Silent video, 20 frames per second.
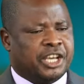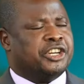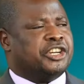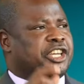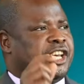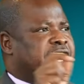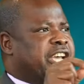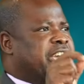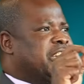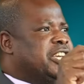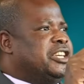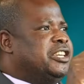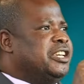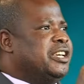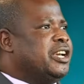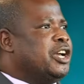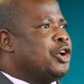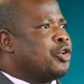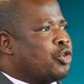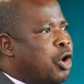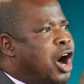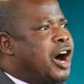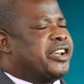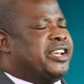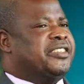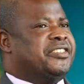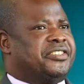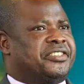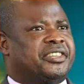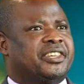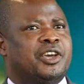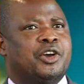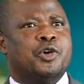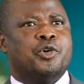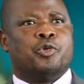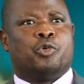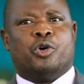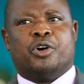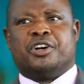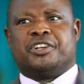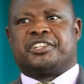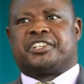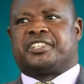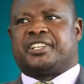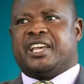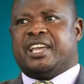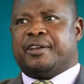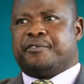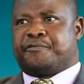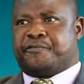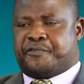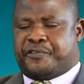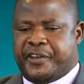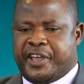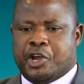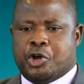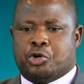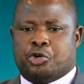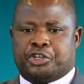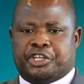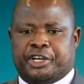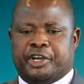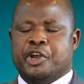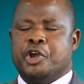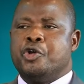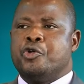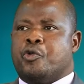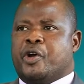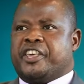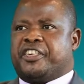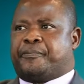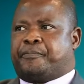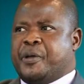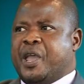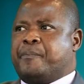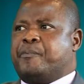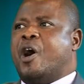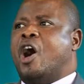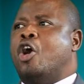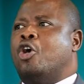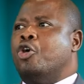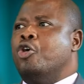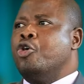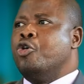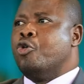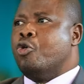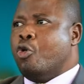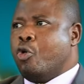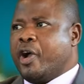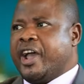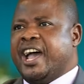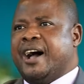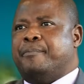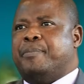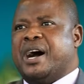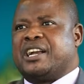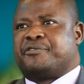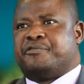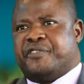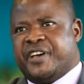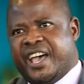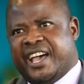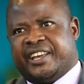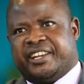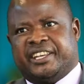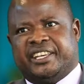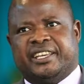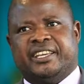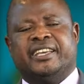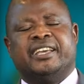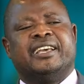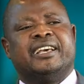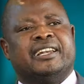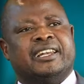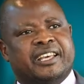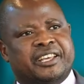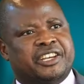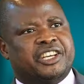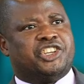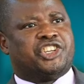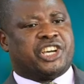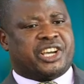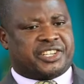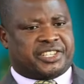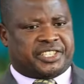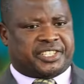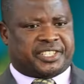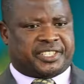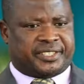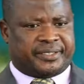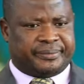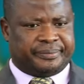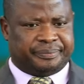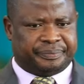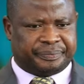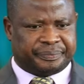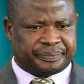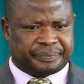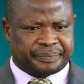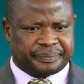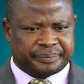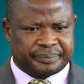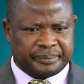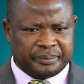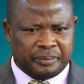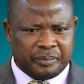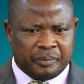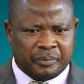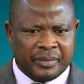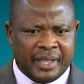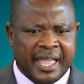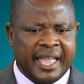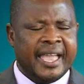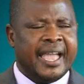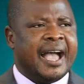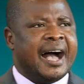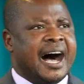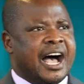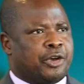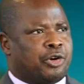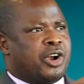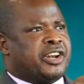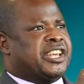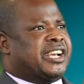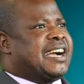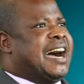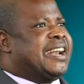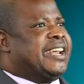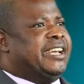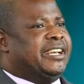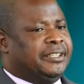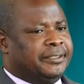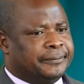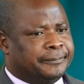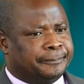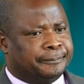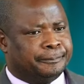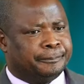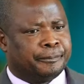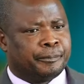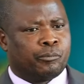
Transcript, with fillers: Indeed, Corinth was filled with people who were but very religious. Ironically,